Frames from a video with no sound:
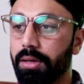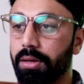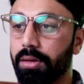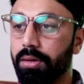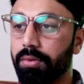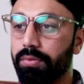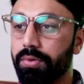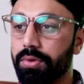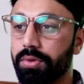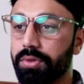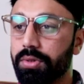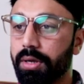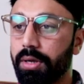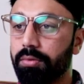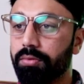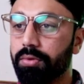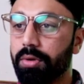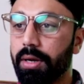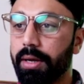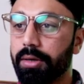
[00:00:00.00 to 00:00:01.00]
which I
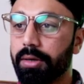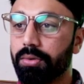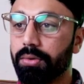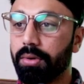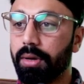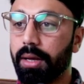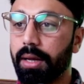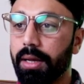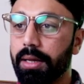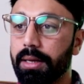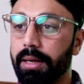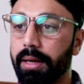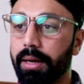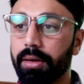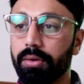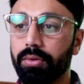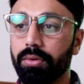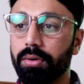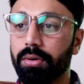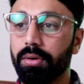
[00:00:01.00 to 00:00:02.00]
would like to highlight
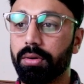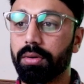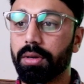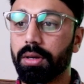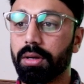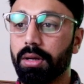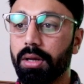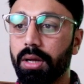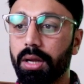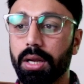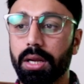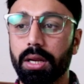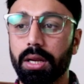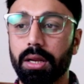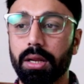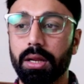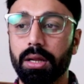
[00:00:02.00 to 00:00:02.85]
or I